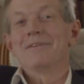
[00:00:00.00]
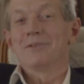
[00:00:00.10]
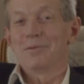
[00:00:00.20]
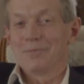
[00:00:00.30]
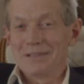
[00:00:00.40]

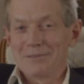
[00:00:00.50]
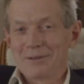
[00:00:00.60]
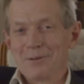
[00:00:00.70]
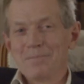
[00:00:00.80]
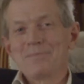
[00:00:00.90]
from the living
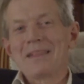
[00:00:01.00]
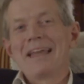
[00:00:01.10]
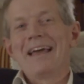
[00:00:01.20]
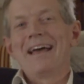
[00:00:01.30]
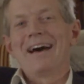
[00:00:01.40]
room.
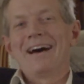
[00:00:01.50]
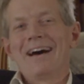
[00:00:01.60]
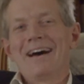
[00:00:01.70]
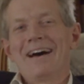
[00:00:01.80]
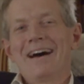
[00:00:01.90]

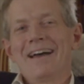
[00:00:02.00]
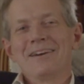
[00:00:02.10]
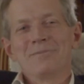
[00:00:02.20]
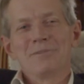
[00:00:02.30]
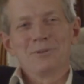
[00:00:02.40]
I
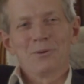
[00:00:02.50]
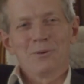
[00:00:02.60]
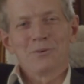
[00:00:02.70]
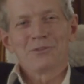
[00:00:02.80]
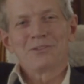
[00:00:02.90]
hope you
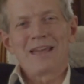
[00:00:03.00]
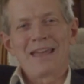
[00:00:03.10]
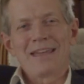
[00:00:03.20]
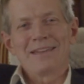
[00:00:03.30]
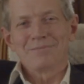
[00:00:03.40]
all
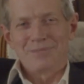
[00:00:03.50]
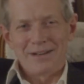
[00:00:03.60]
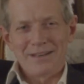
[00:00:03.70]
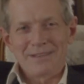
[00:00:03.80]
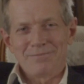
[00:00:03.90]
stay
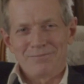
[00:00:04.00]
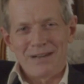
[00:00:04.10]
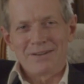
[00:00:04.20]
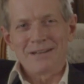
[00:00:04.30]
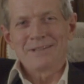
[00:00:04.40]
very,
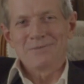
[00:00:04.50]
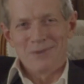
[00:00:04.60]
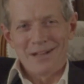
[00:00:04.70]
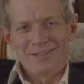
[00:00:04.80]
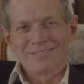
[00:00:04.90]
very
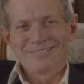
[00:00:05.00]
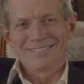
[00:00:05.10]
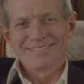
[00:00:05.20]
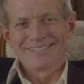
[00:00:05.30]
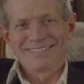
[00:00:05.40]
well.
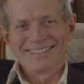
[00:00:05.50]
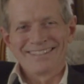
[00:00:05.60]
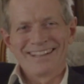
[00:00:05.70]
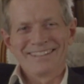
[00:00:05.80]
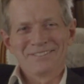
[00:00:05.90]
Good
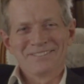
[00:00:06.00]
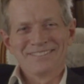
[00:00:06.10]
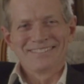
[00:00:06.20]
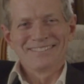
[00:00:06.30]
night all.